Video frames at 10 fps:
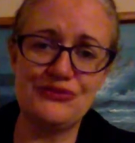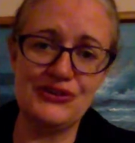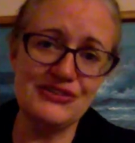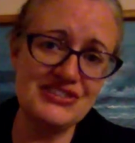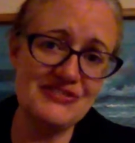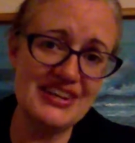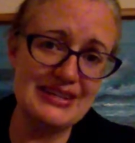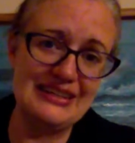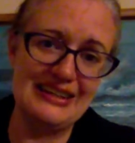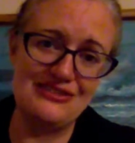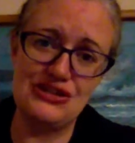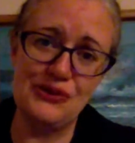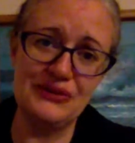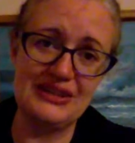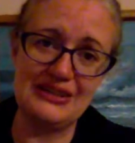First of all, like it's
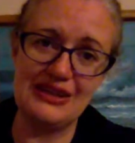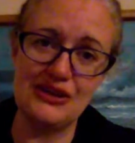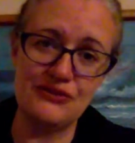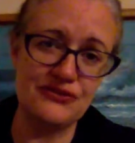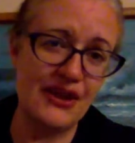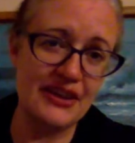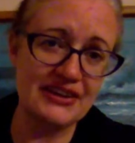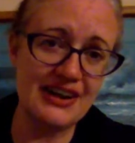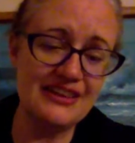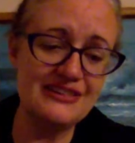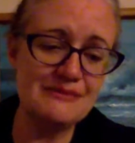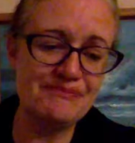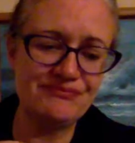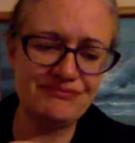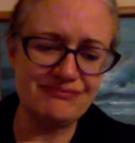totally a fall color,
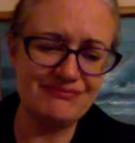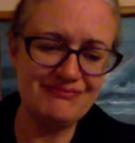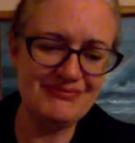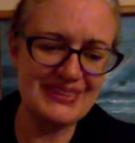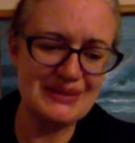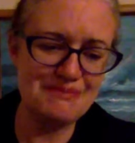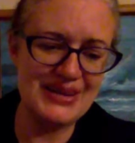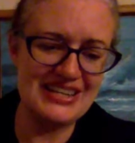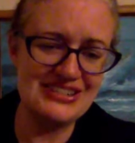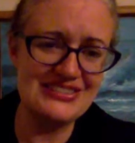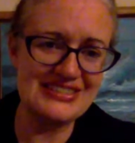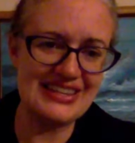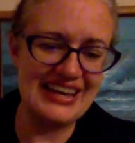but I just